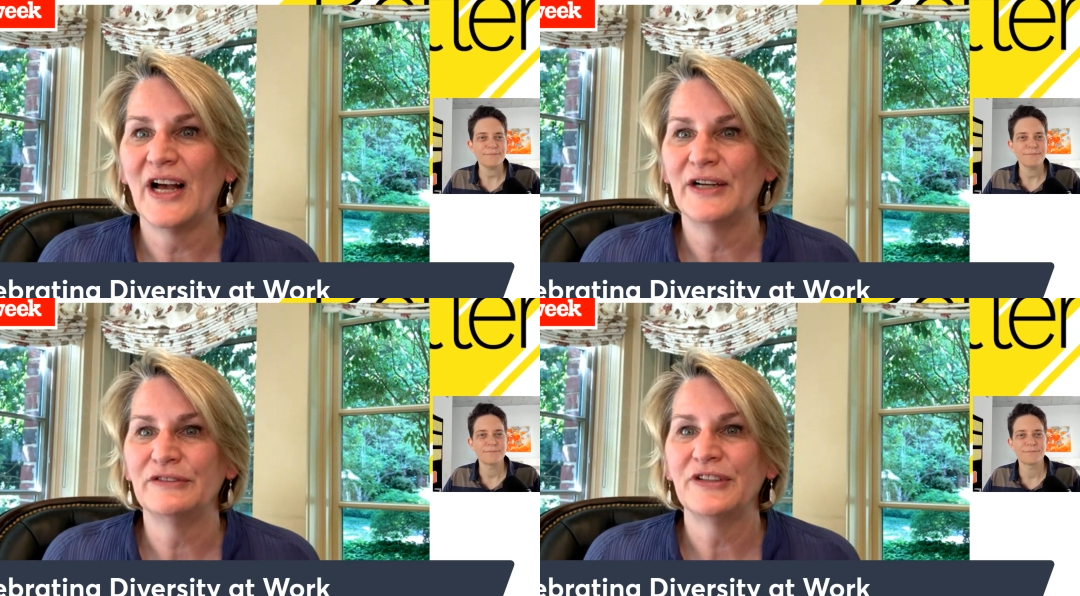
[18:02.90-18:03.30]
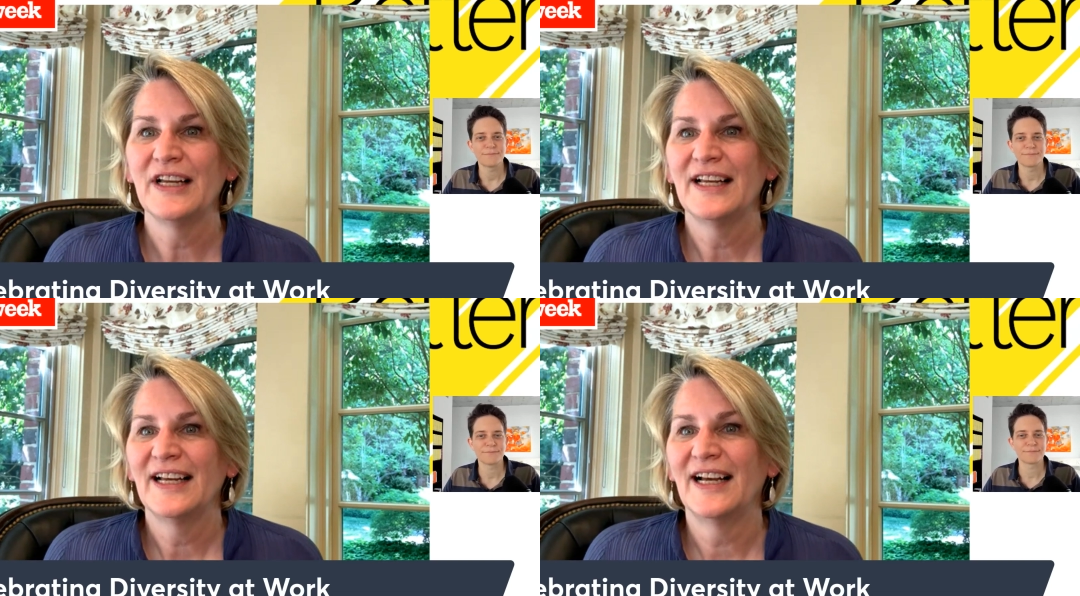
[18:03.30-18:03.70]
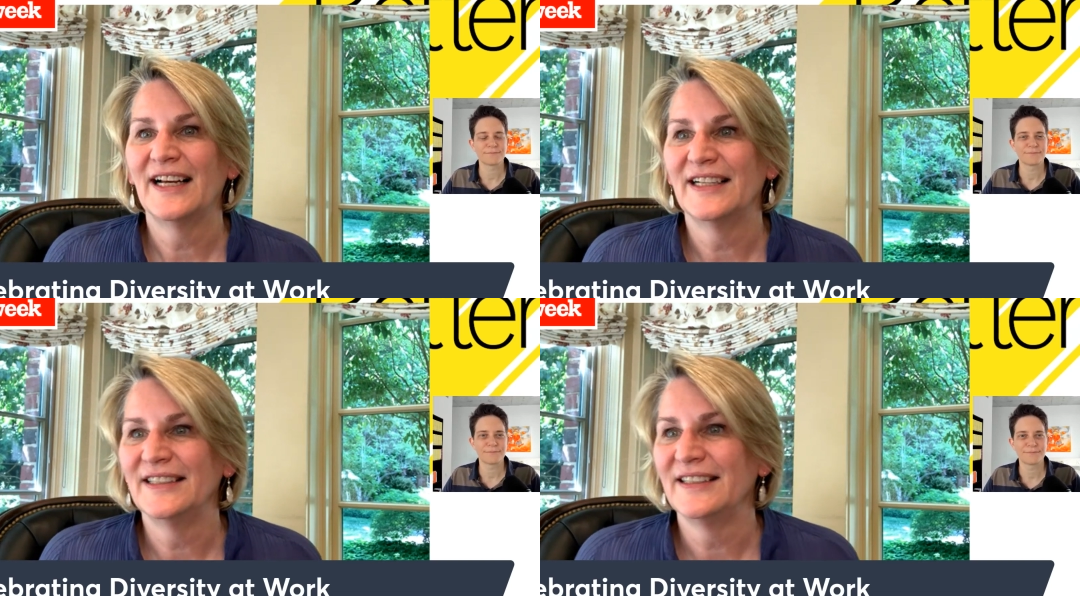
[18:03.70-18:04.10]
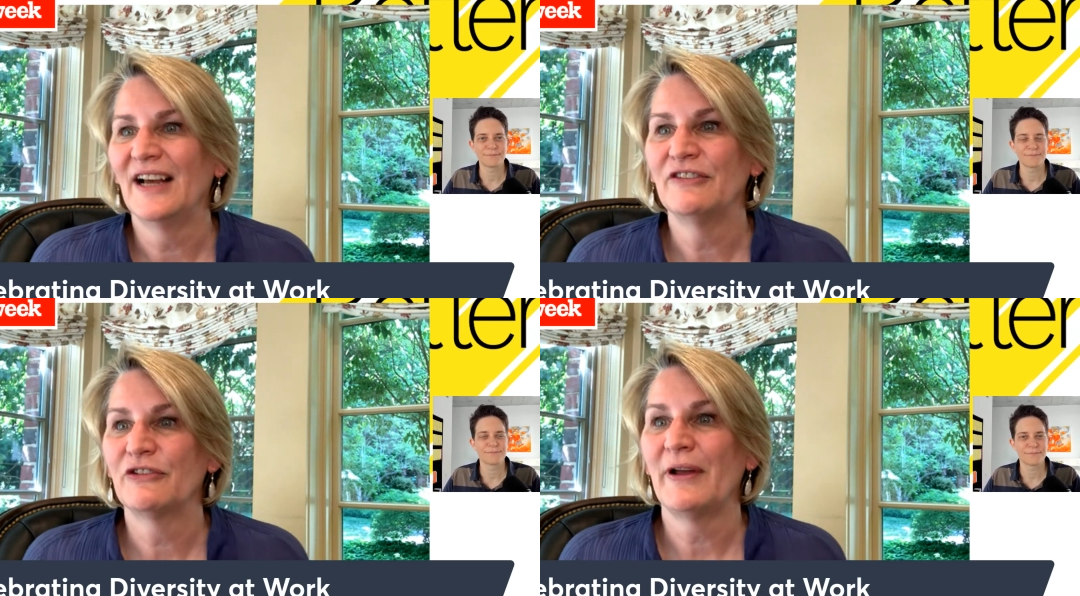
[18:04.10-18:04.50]
Speaker 1: of uh,
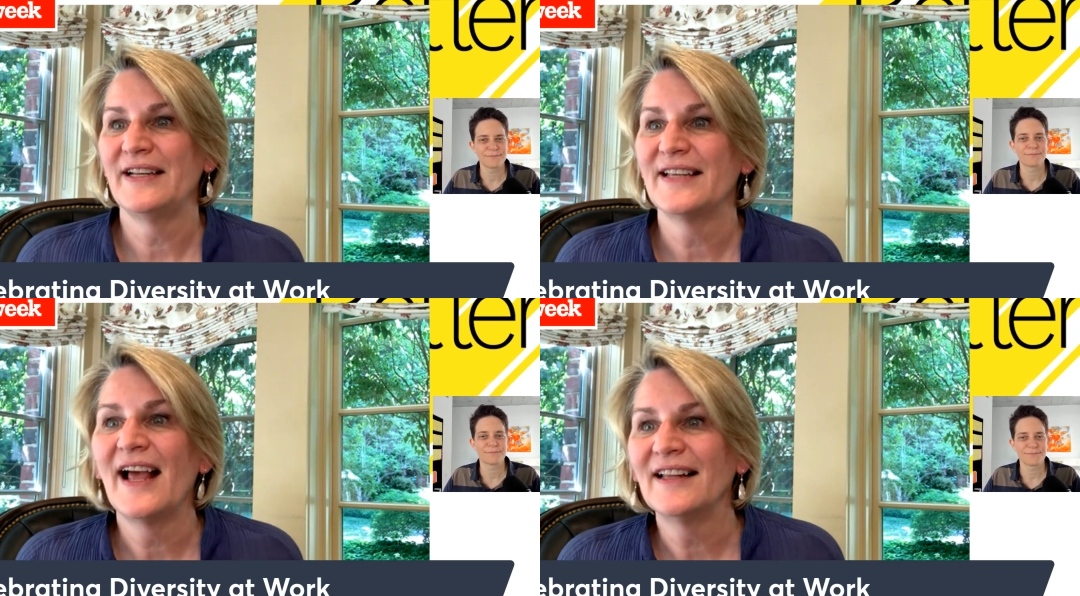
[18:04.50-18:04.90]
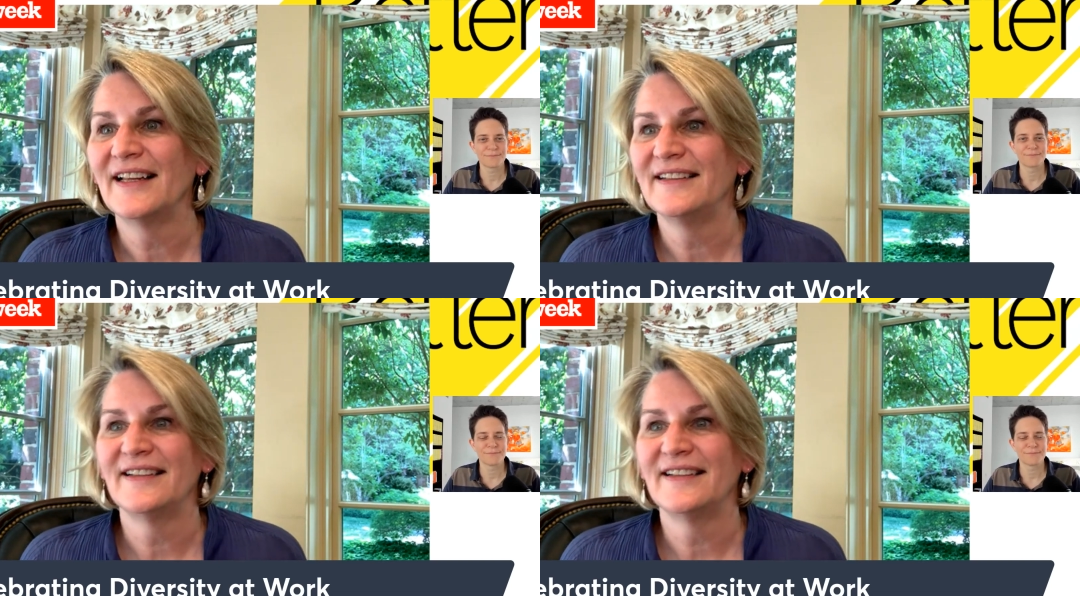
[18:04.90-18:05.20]
of great talent,